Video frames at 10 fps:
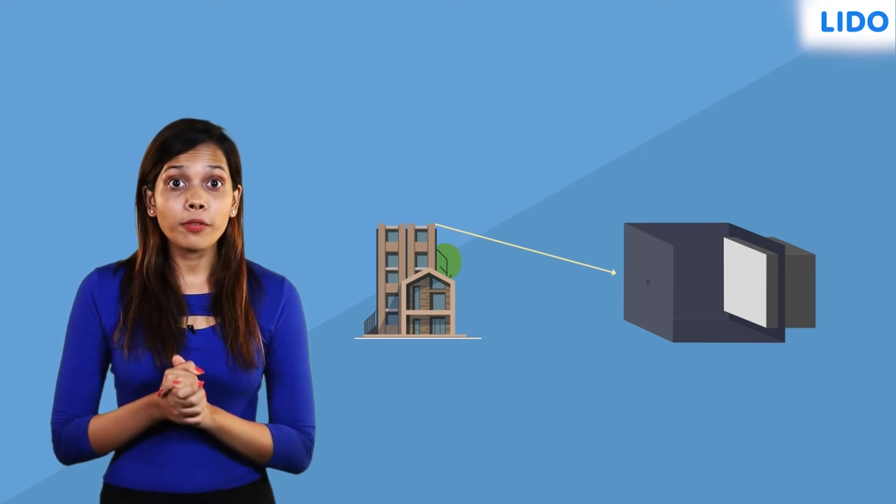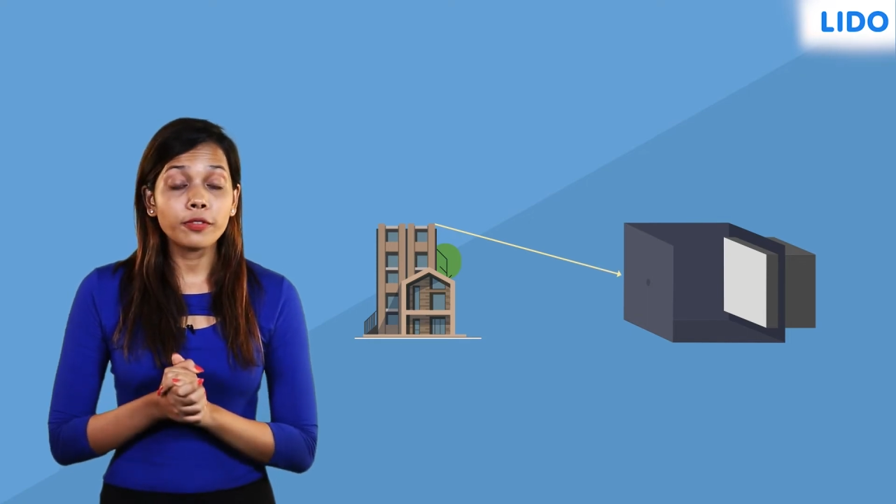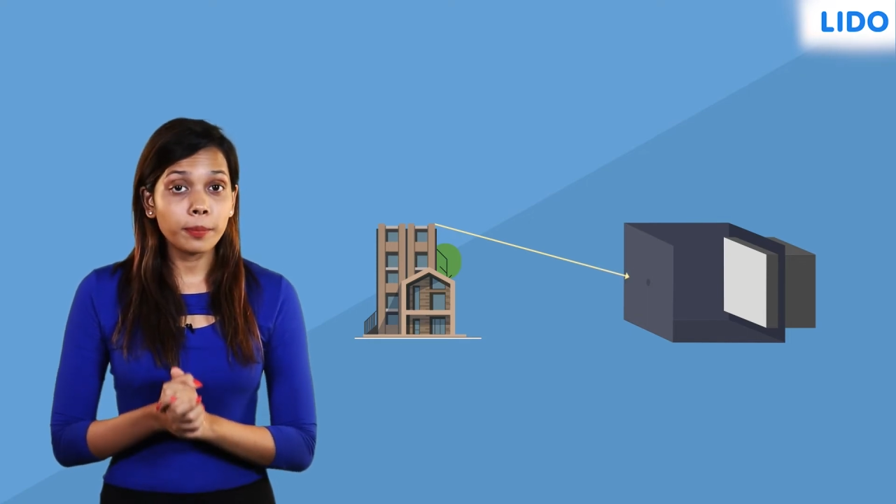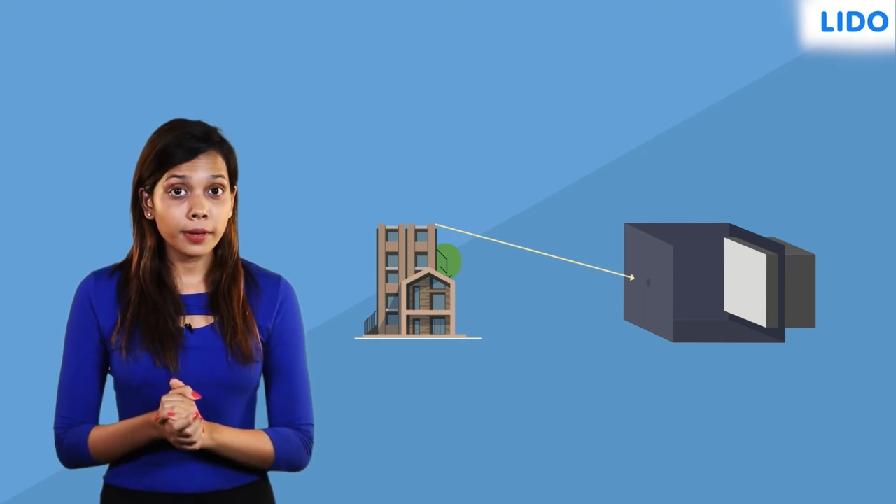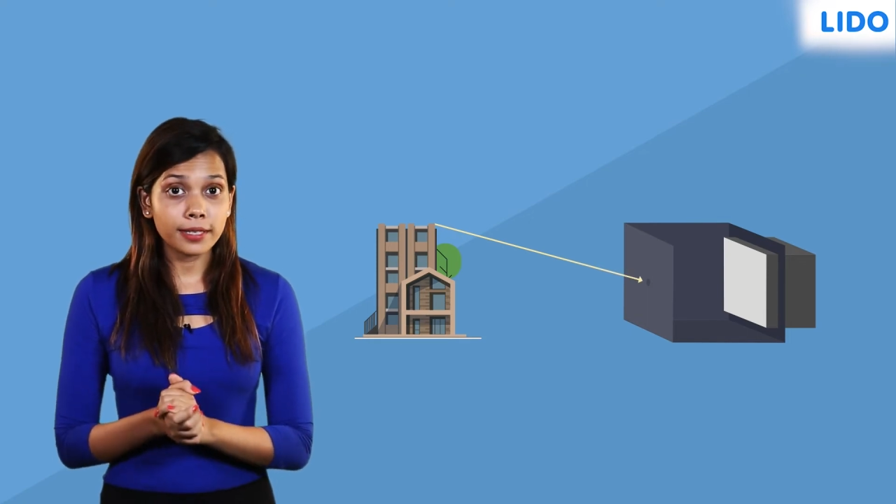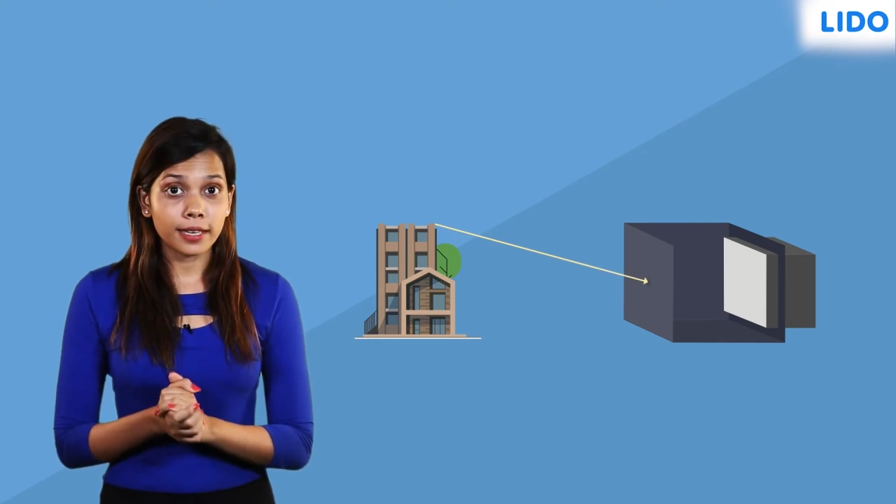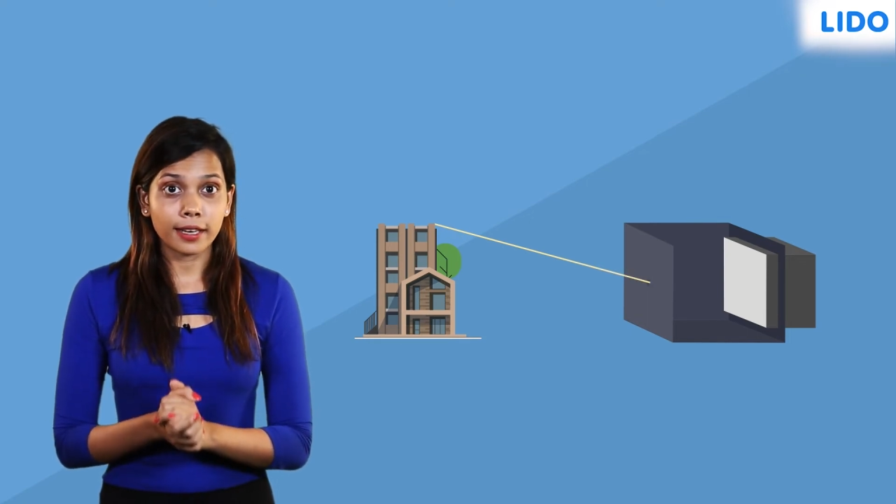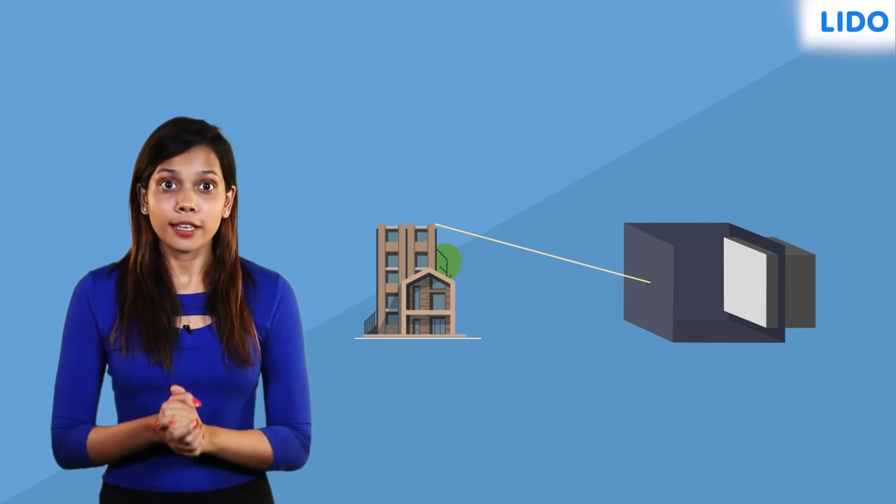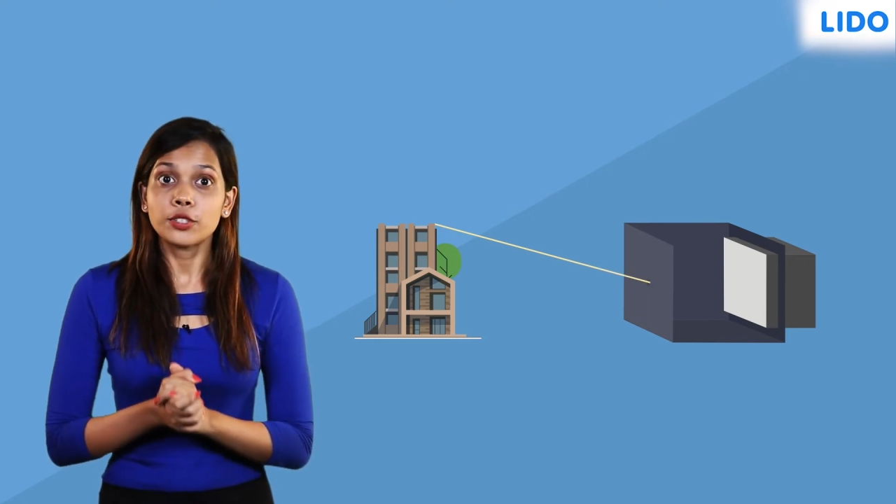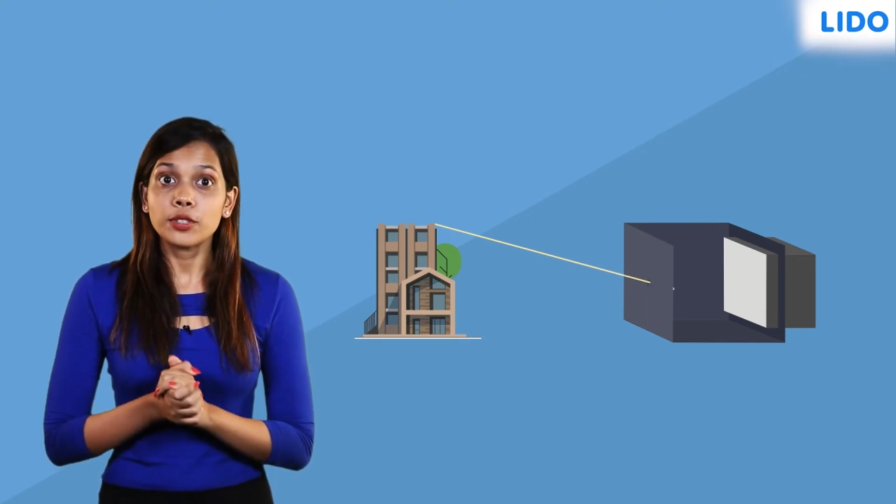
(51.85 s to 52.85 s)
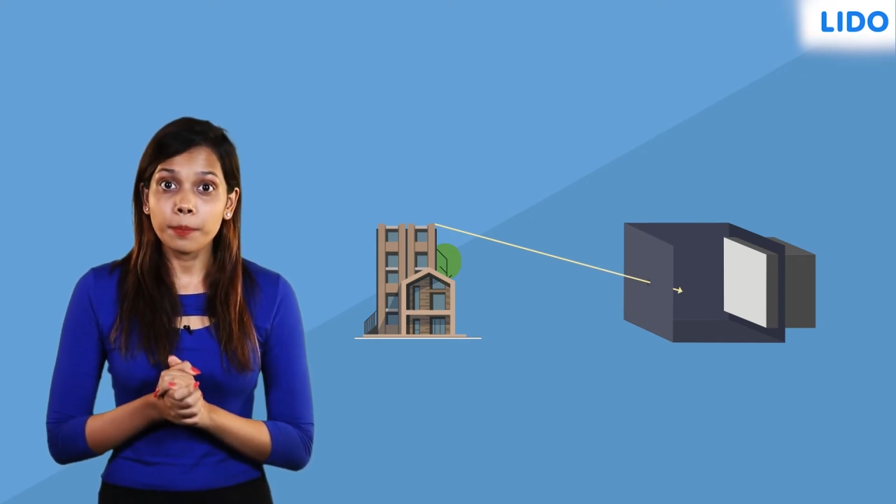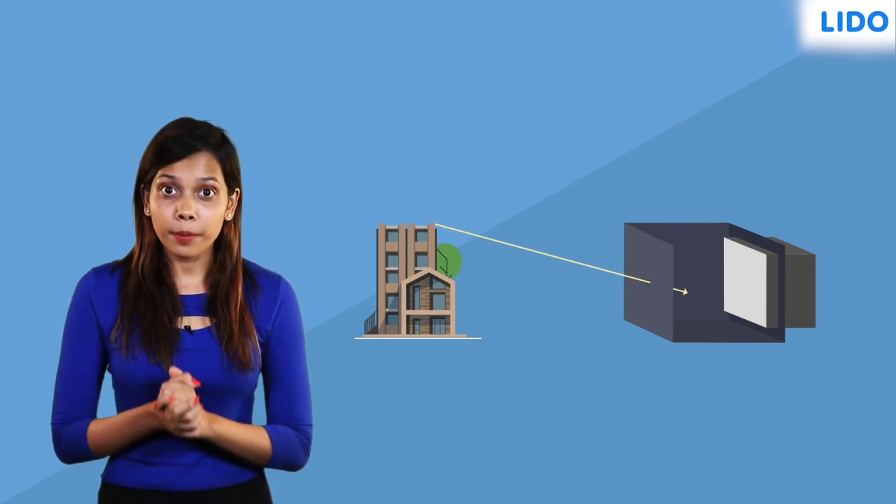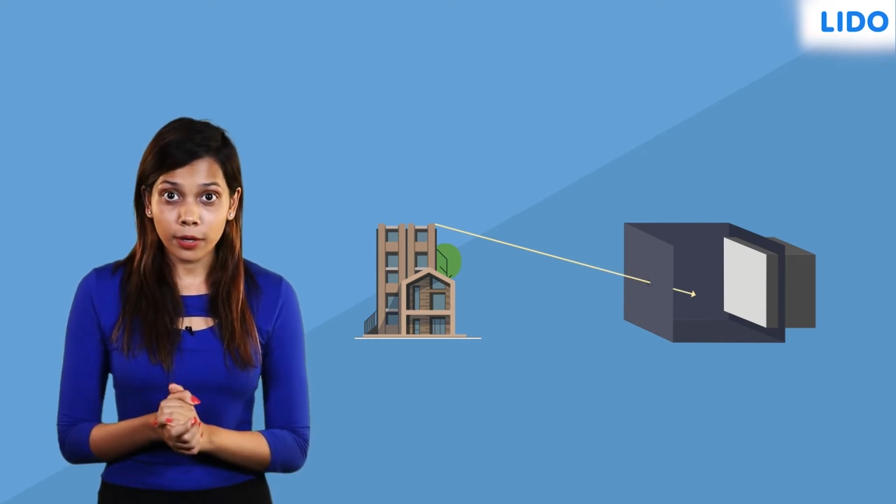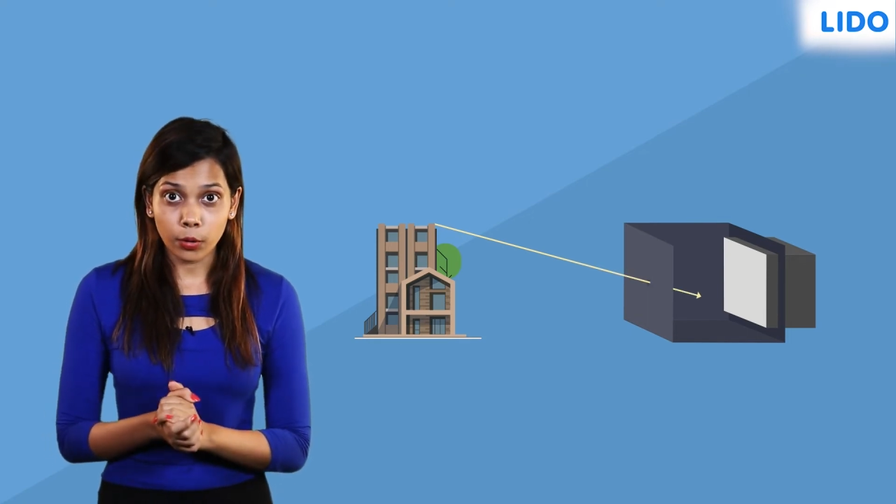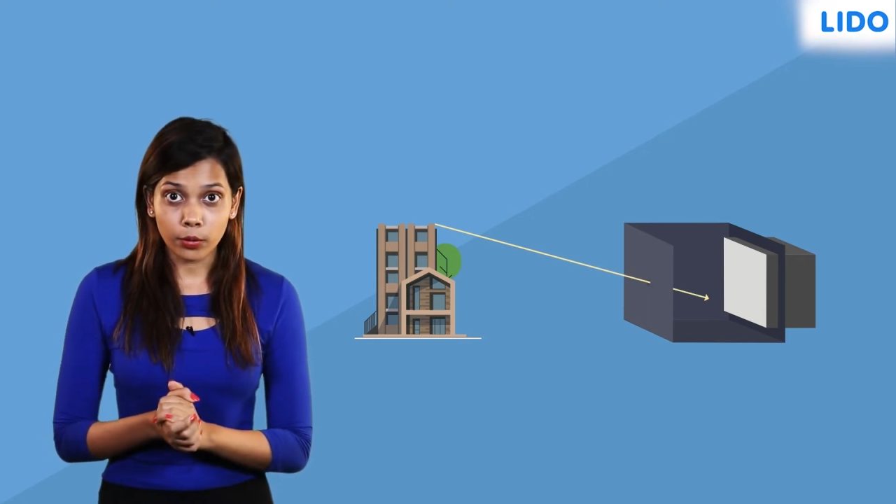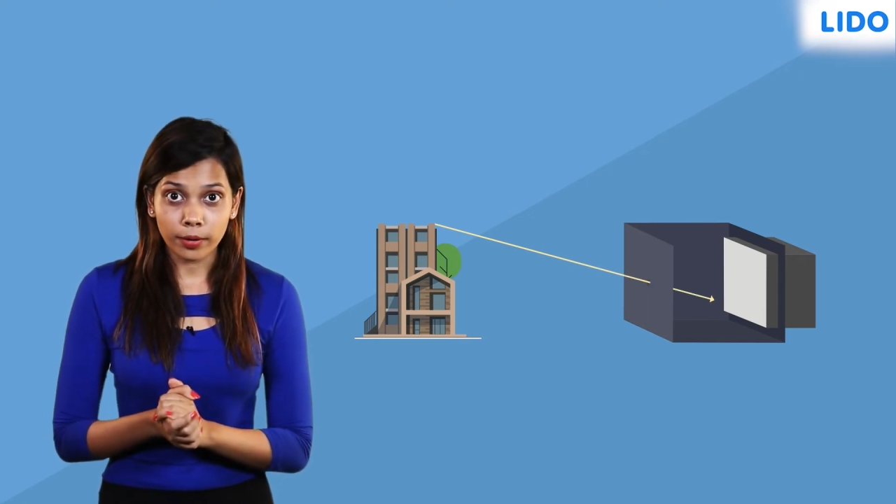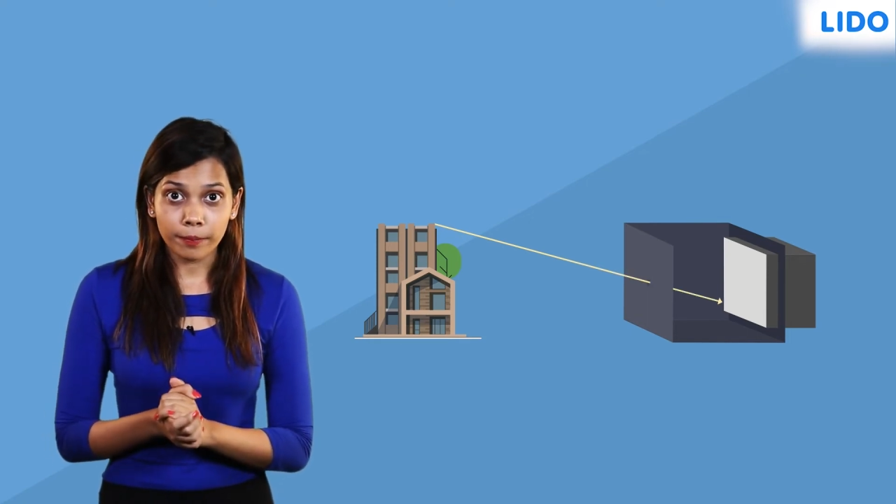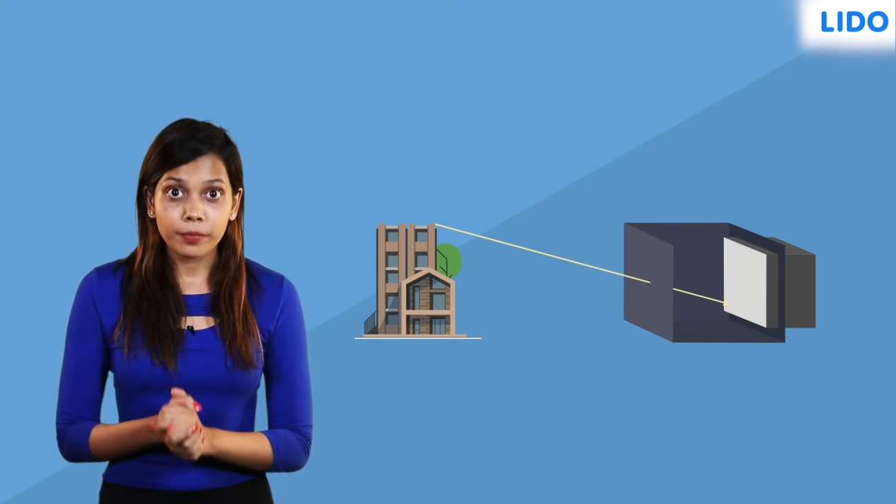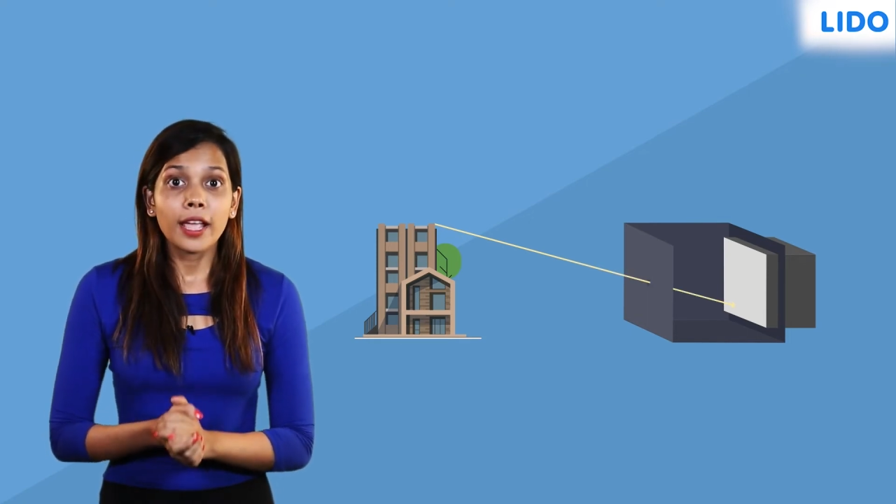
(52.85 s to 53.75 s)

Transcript: of the building to the pinhole,